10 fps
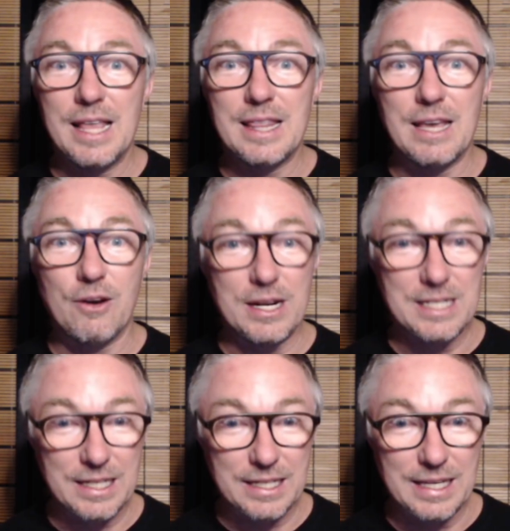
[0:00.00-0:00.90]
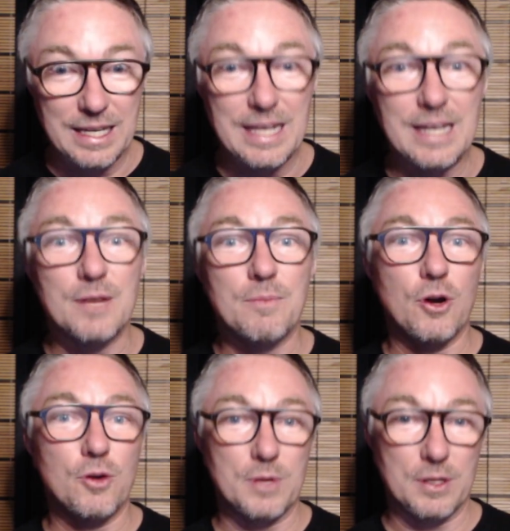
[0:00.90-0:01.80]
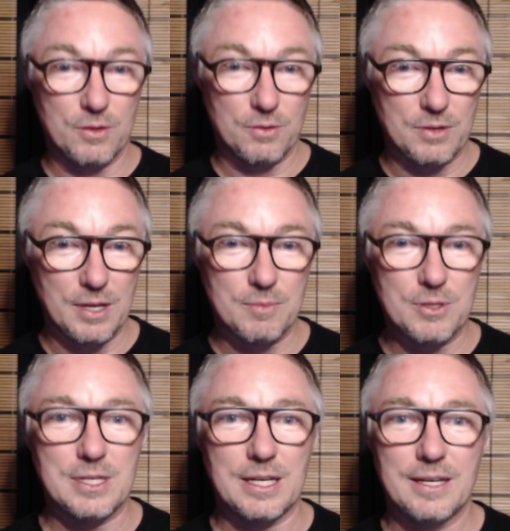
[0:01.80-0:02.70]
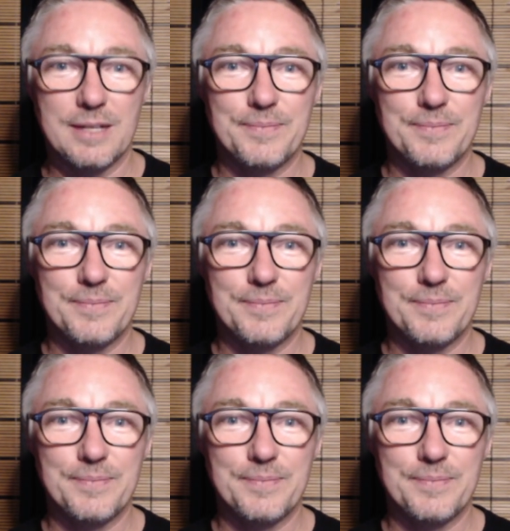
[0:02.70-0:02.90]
their identity in the moment through their music.